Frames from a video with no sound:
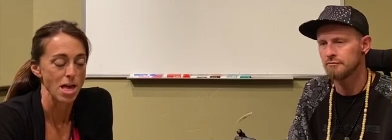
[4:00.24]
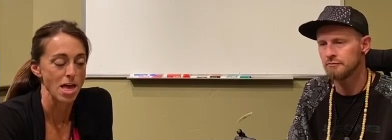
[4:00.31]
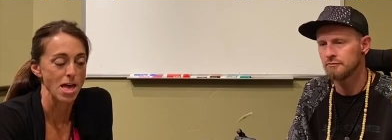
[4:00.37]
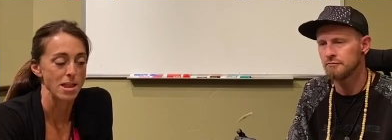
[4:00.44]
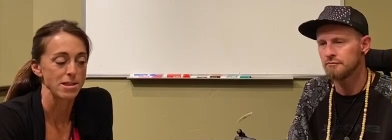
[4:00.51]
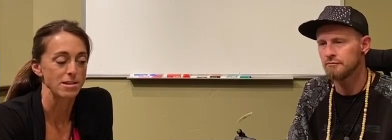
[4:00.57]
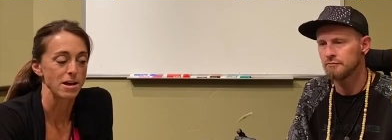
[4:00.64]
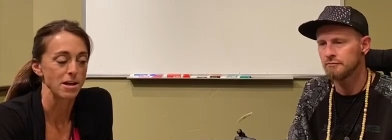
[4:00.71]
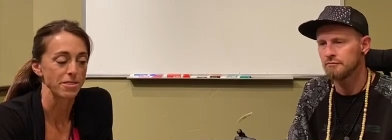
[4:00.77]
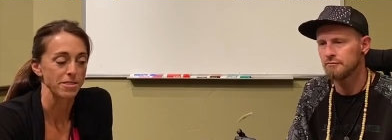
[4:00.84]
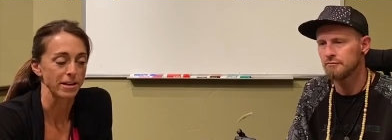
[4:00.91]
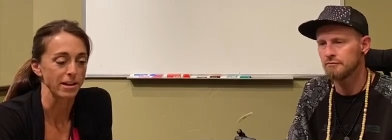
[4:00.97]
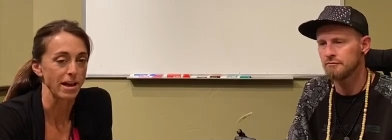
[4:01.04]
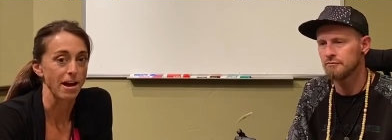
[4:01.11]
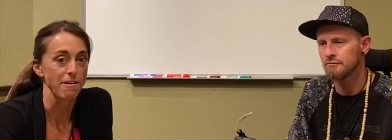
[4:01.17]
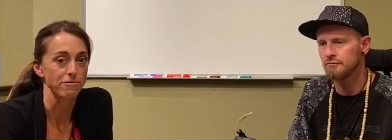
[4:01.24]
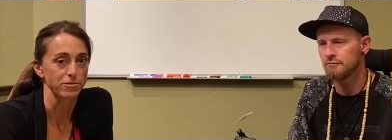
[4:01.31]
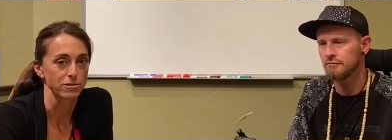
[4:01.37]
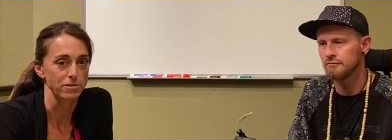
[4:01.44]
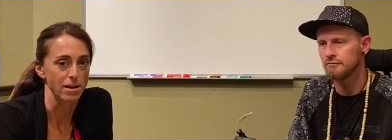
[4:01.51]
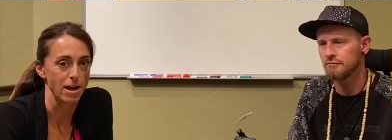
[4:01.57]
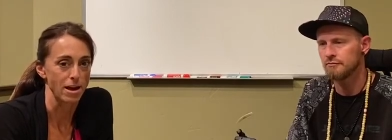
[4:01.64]
Speaker 1: and nothing after
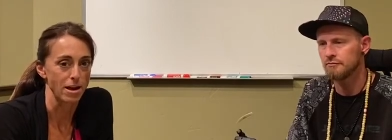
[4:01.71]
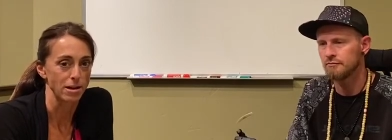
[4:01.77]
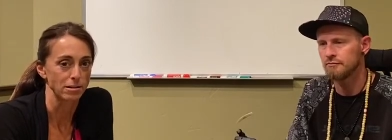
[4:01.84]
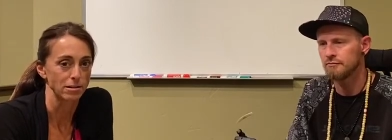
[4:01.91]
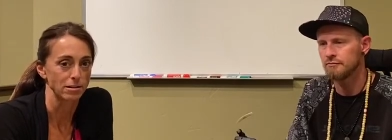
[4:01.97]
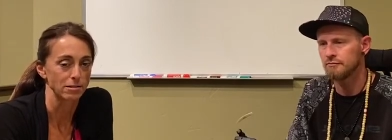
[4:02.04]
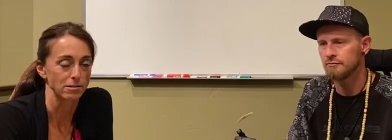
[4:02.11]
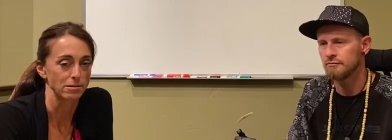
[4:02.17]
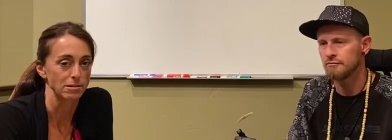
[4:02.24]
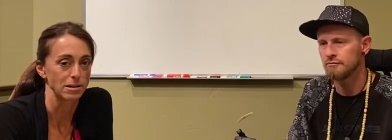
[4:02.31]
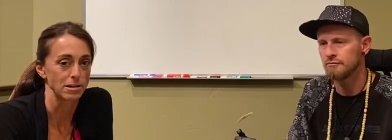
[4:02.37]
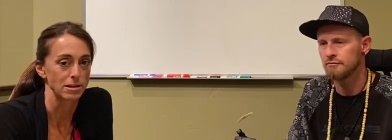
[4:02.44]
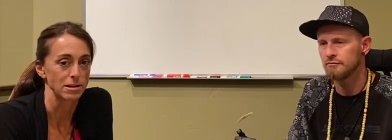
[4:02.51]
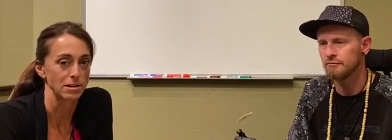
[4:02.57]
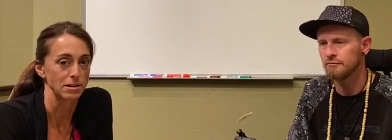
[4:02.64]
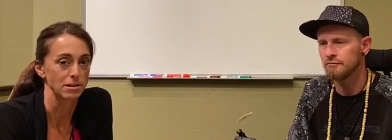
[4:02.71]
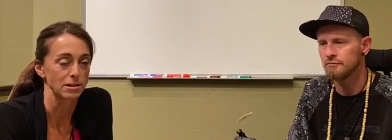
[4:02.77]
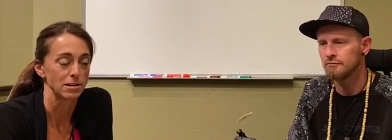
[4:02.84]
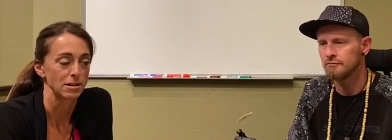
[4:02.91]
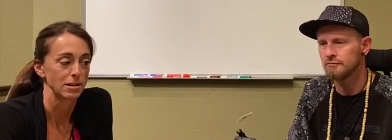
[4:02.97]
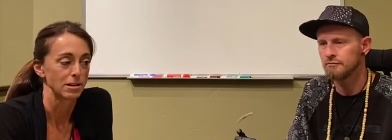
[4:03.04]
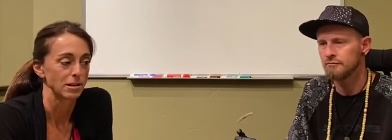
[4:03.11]
that, then
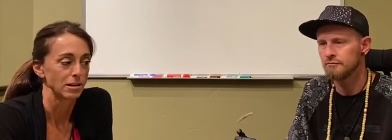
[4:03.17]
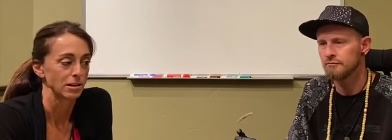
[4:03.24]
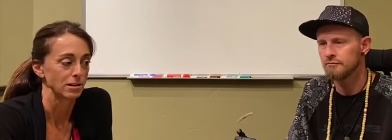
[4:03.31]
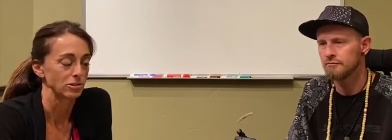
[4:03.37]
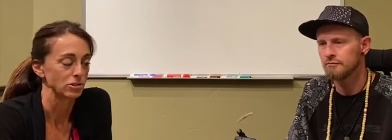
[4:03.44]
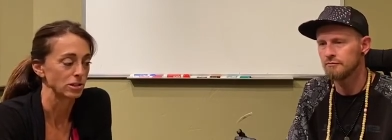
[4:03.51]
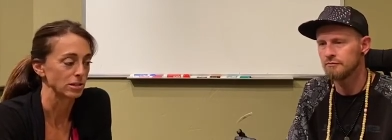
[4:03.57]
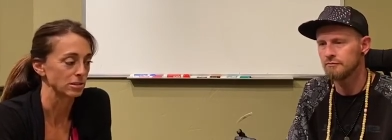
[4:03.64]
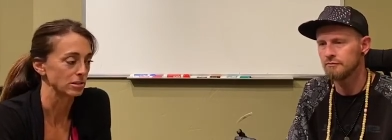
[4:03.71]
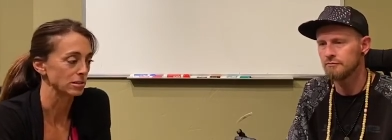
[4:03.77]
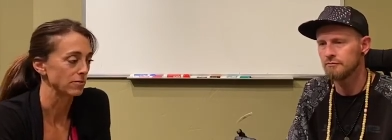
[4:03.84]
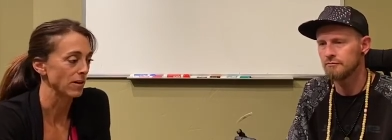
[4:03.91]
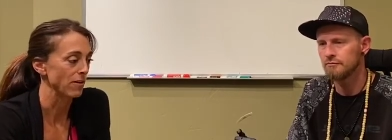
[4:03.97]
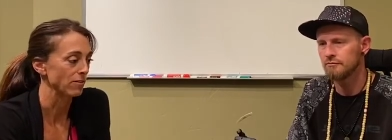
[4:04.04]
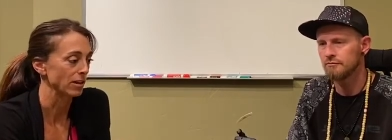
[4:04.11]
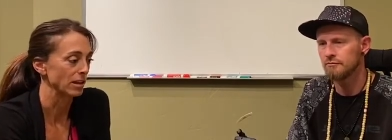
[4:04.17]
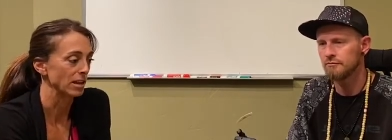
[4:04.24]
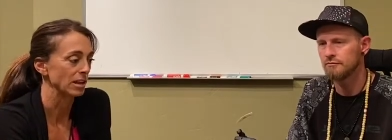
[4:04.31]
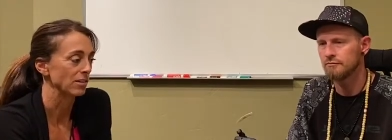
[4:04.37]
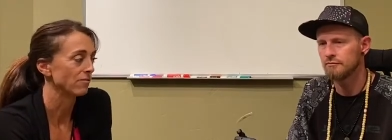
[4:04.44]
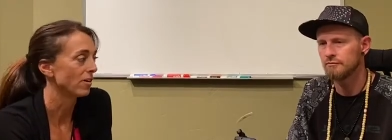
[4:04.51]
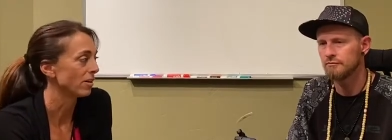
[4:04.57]
his chances of having an
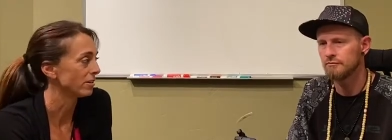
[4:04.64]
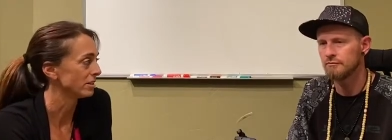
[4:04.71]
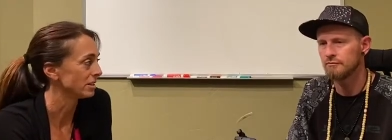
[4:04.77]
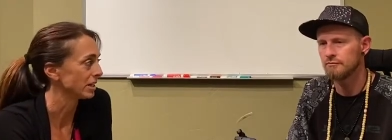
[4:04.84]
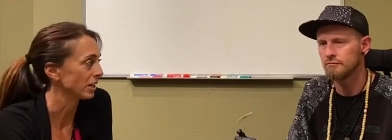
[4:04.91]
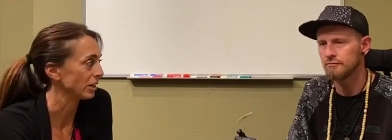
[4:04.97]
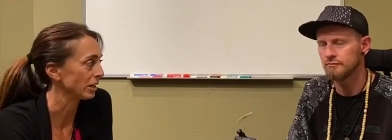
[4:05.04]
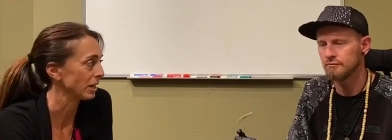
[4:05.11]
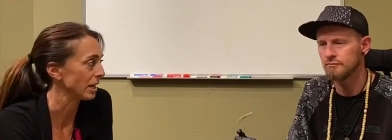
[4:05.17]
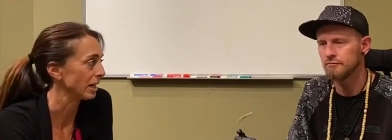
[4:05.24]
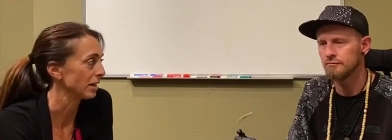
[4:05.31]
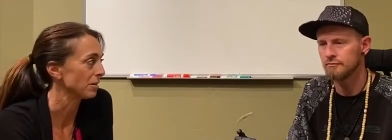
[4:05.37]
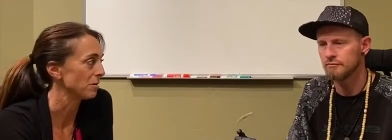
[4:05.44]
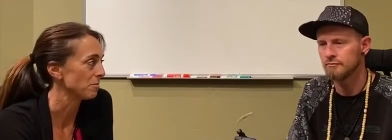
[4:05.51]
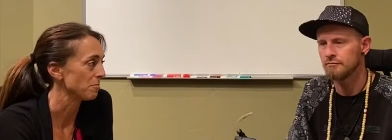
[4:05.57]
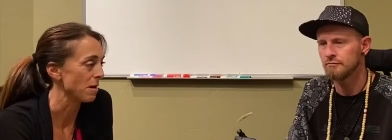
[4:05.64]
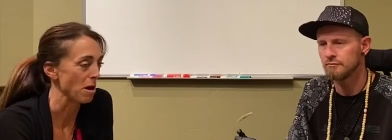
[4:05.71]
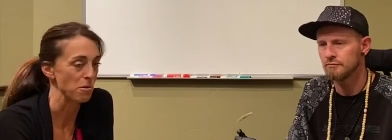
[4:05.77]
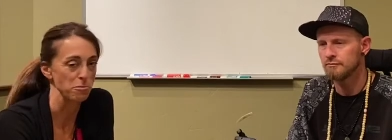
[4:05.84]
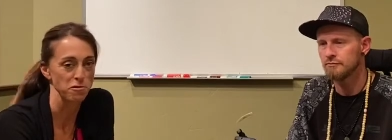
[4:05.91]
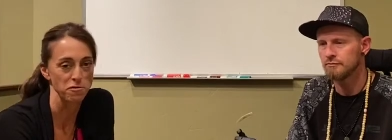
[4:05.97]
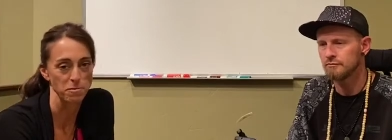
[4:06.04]
involuntary
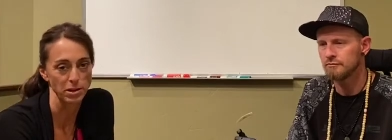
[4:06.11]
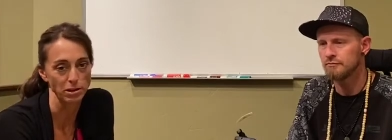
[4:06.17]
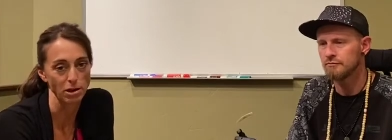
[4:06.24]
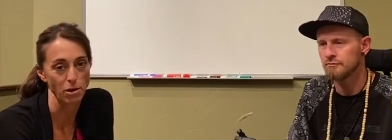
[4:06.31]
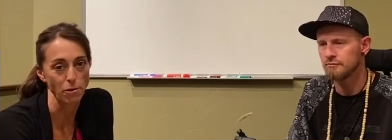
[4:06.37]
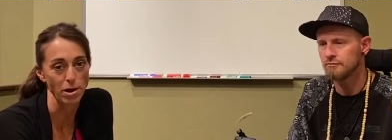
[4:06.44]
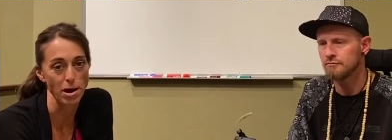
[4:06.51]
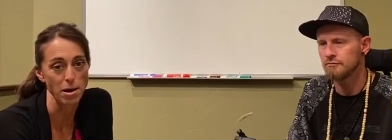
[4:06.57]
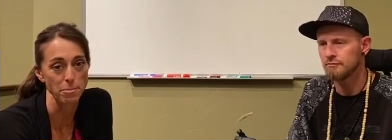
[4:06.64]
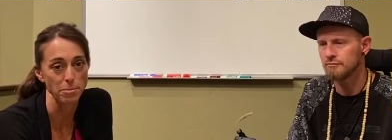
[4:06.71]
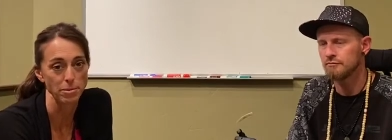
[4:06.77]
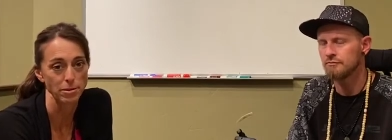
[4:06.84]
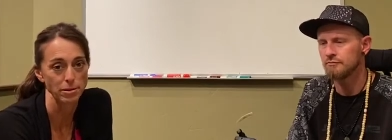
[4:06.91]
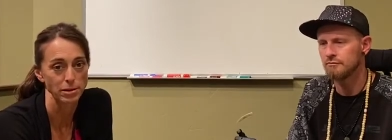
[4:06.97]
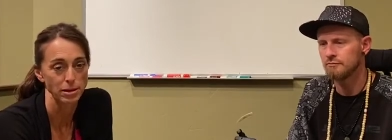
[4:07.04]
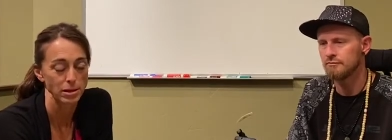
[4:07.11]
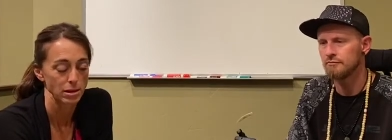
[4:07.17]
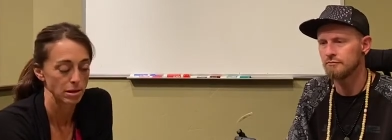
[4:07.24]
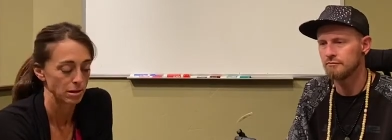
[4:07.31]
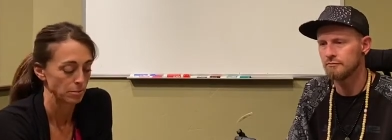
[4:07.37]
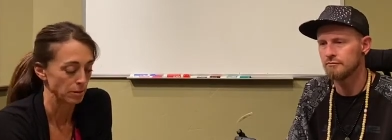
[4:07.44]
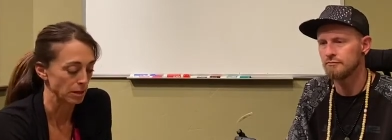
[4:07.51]
bowel movement go up
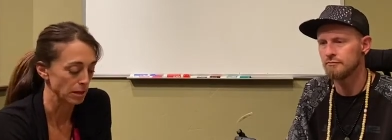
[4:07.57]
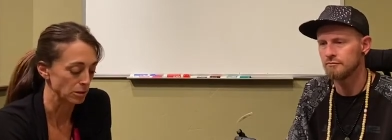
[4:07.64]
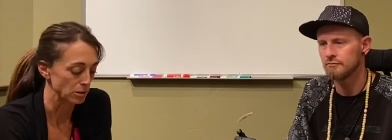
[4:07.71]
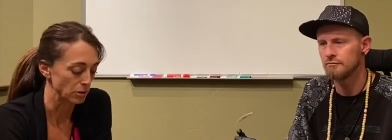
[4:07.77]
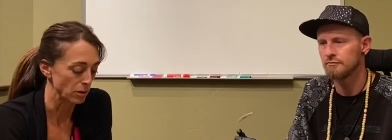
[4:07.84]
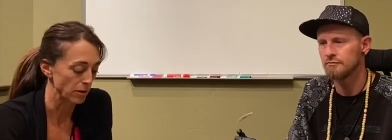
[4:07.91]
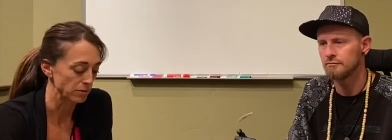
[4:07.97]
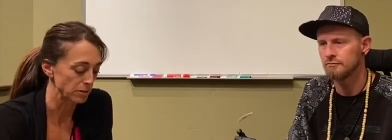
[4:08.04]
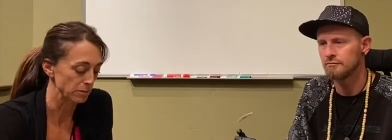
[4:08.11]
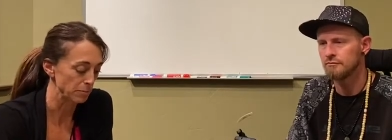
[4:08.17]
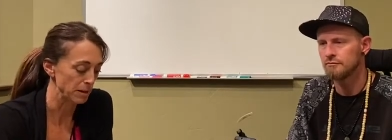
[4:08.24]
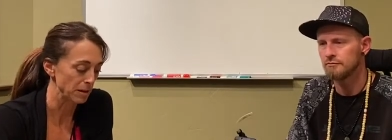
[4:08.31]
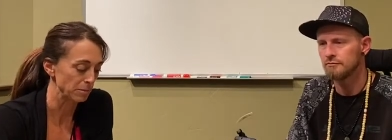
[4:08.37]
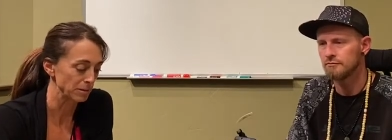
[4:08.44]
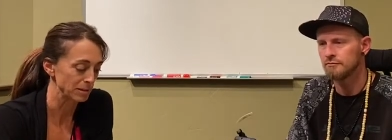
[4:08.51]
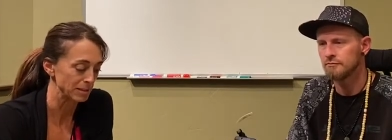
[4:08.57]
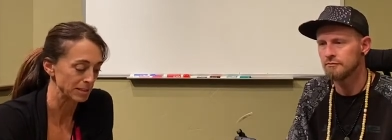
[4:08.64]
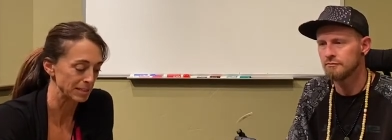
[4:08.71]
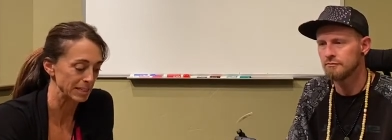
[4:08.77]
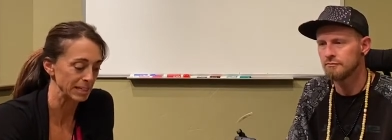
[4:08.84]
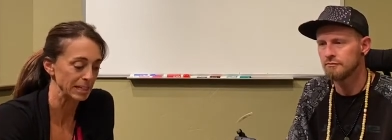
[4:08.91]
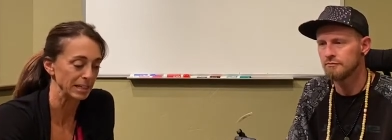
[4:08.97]
because you have to be able to
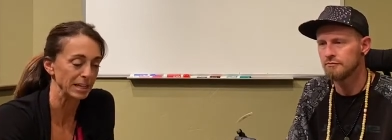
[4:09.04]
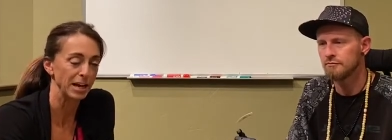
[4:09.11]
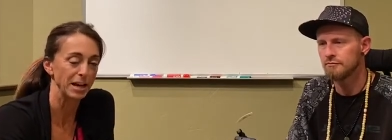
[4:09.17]
see